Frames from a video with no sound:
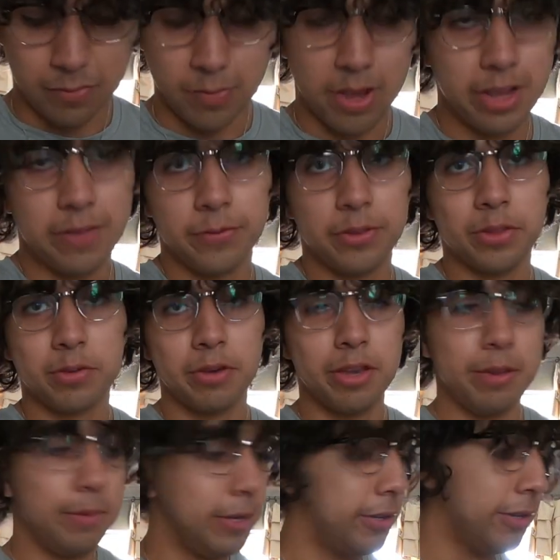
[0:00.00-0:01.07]
I have
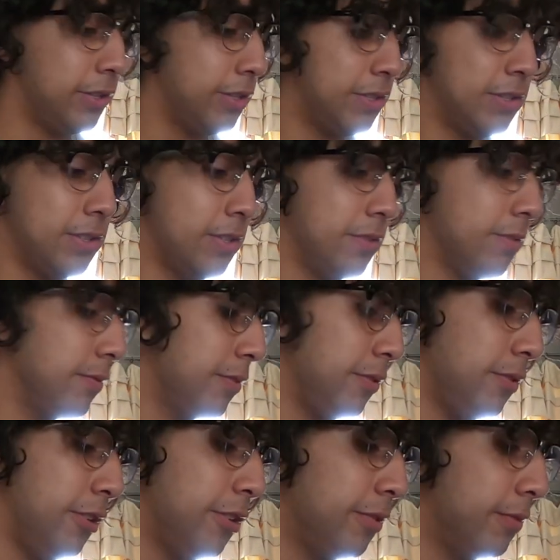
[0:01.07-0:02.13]
3 because,
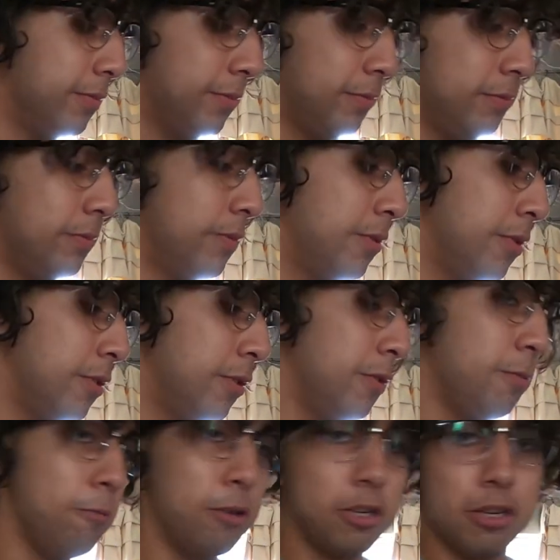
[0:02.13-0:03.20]
you know,
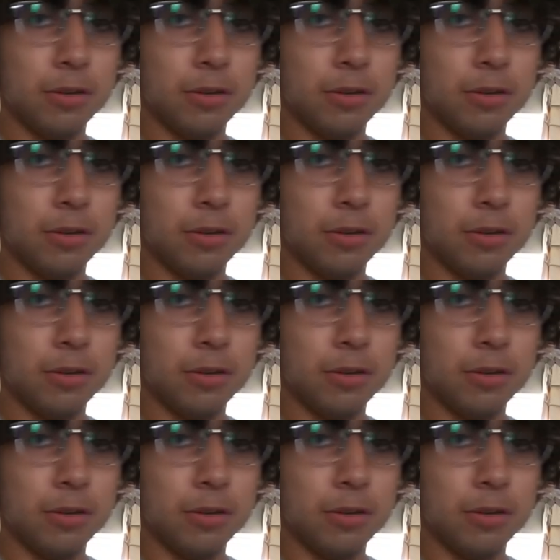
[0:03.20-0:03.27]
when it